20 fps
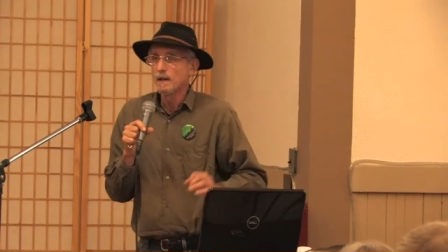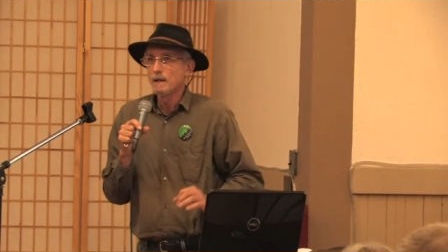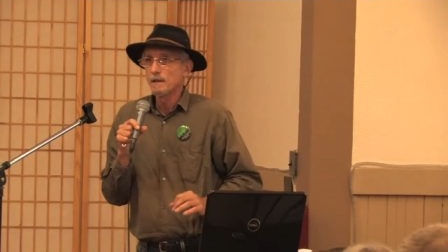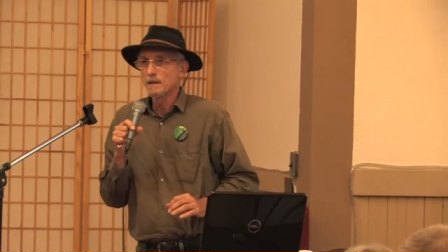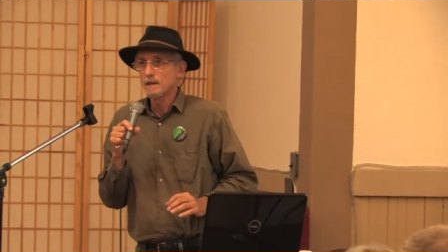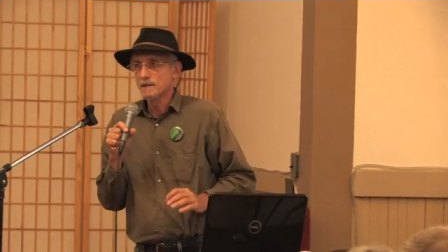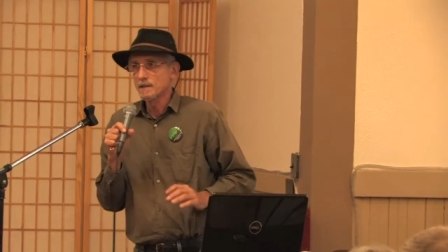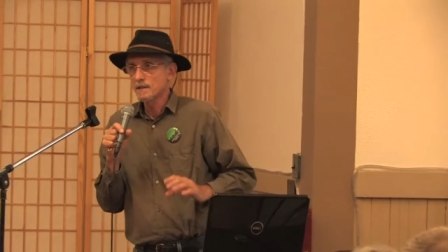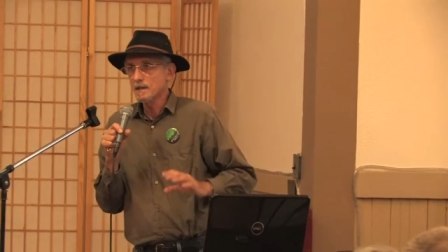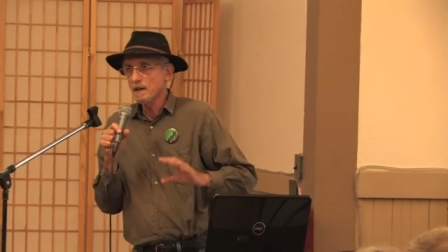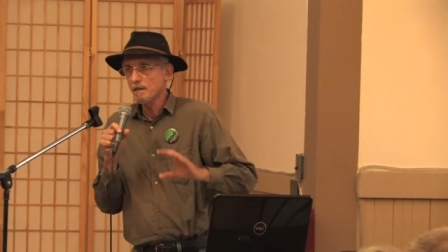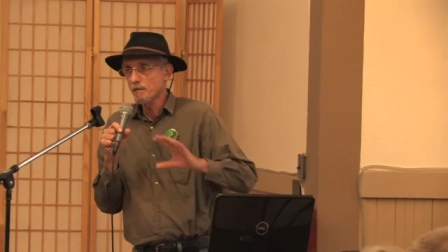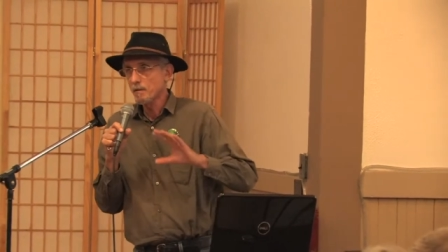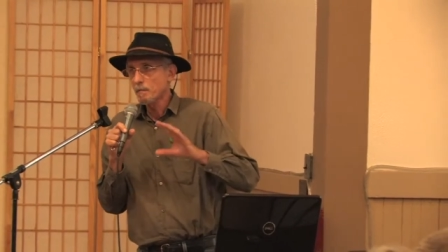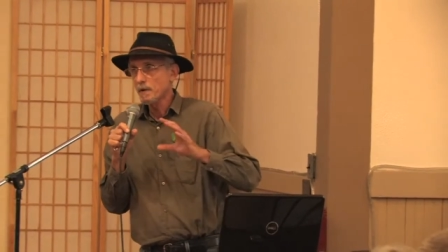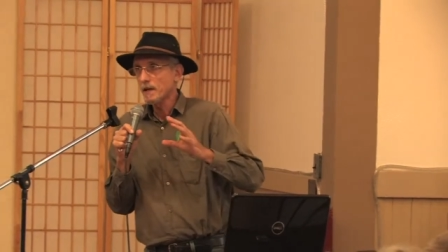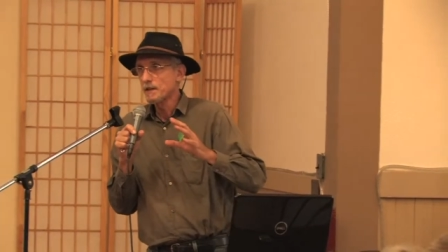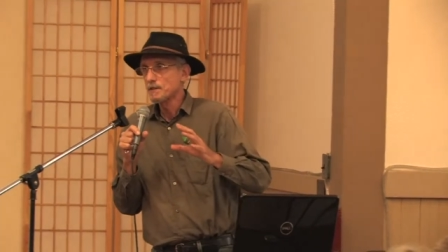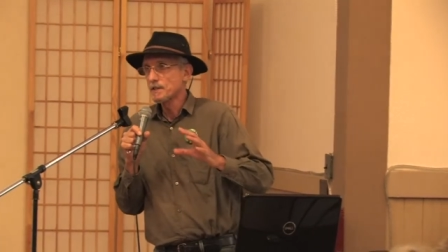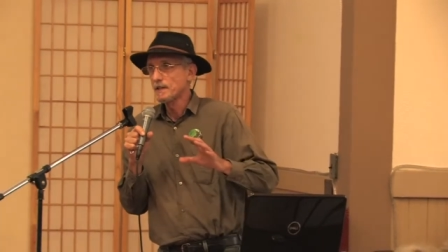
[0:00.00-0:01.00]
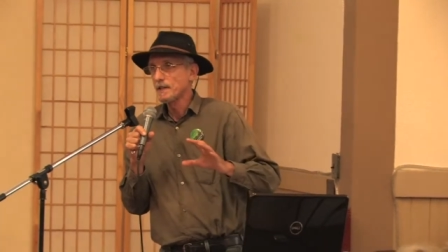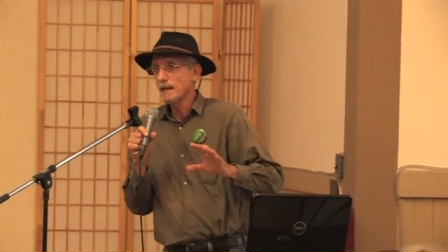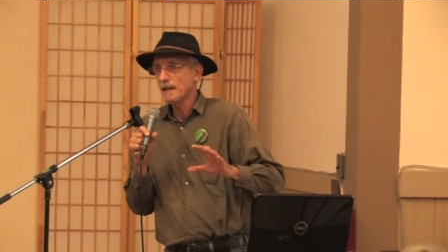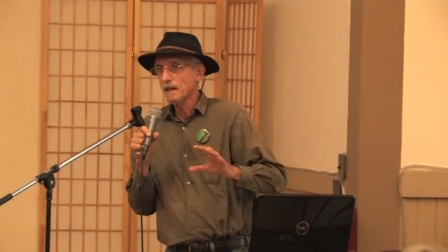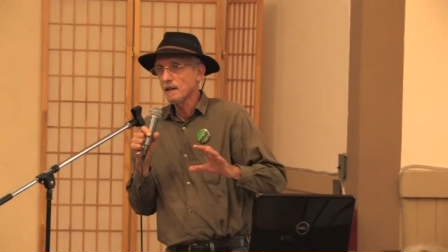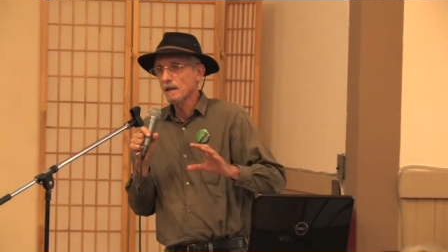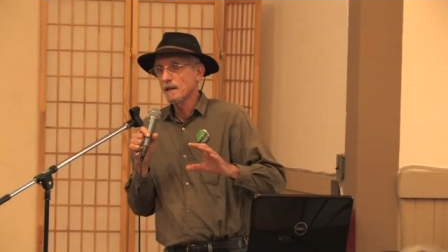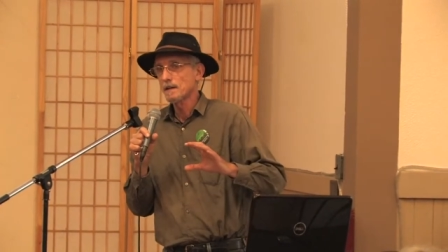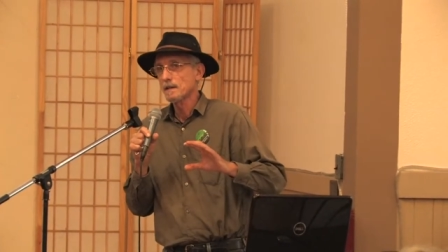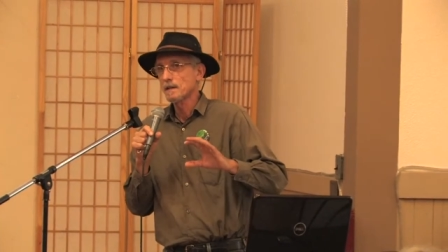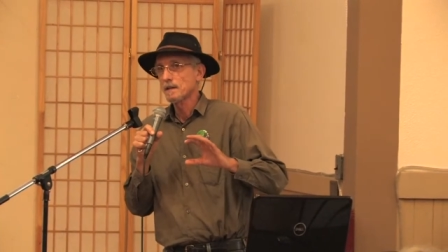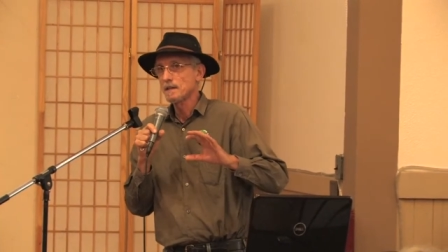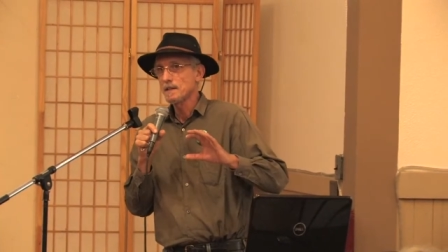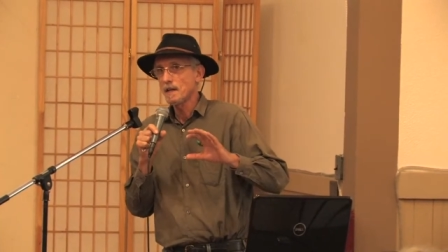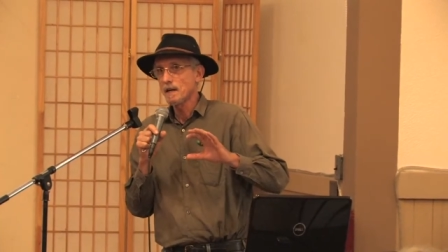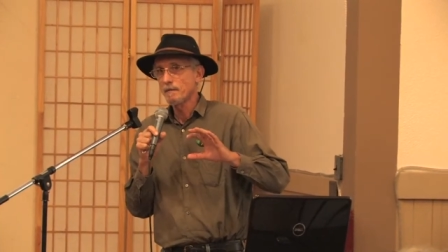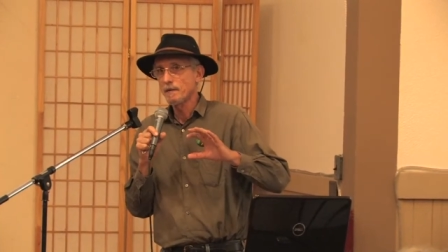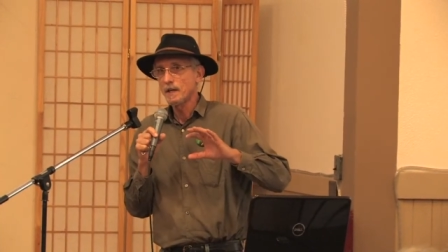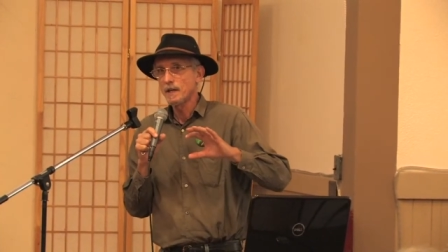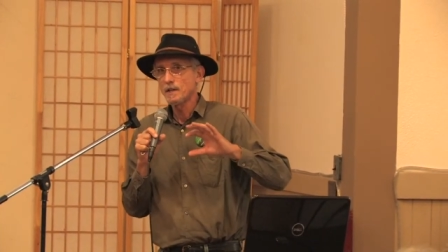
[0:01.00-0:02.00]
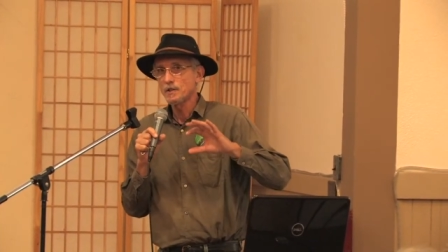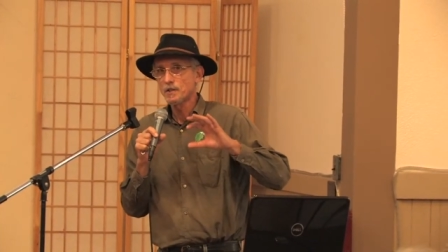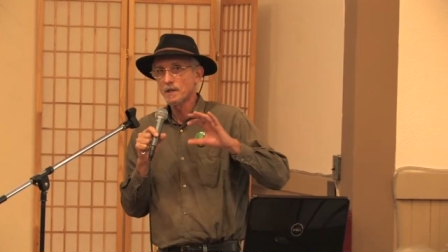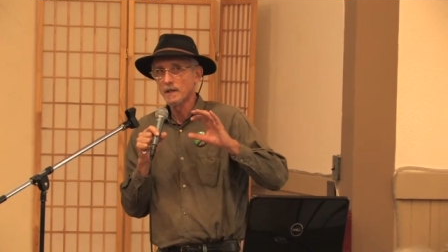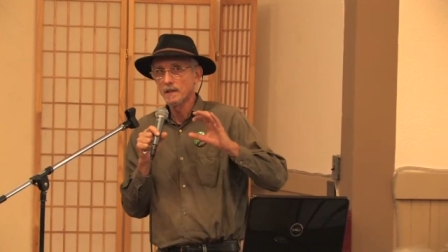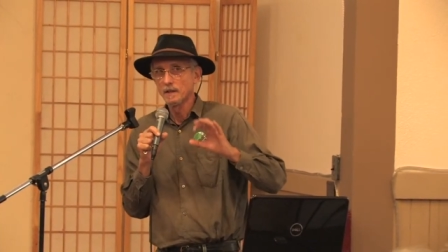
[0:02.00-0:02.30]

this stuff about genetic con contamination